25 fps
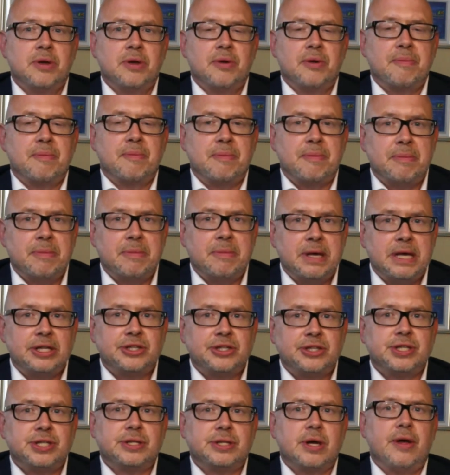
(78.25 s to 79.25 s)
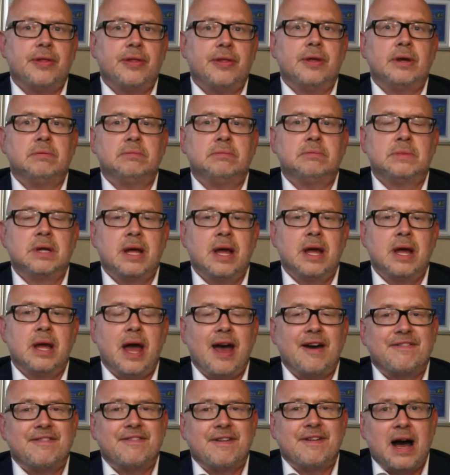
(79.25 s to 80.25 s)
meet each other,
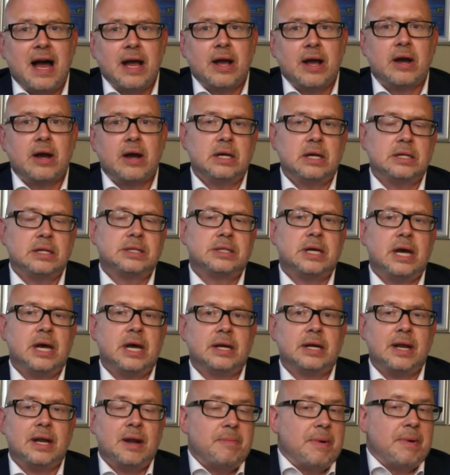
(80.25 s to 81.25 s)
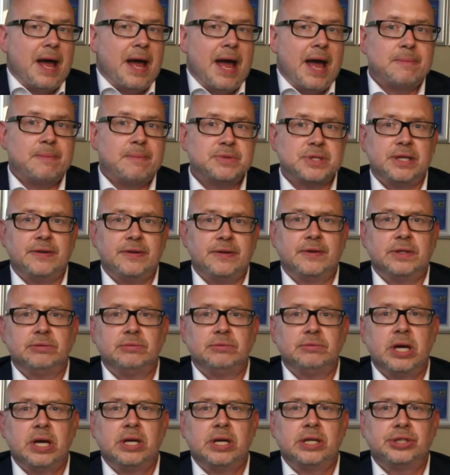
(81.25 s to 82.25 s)
have eye contact, and perhaps
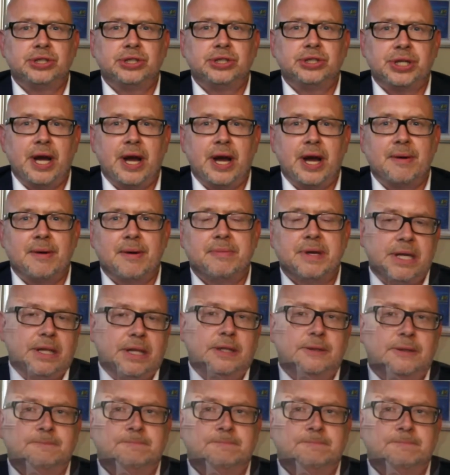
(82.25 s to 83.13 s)
even share a meal.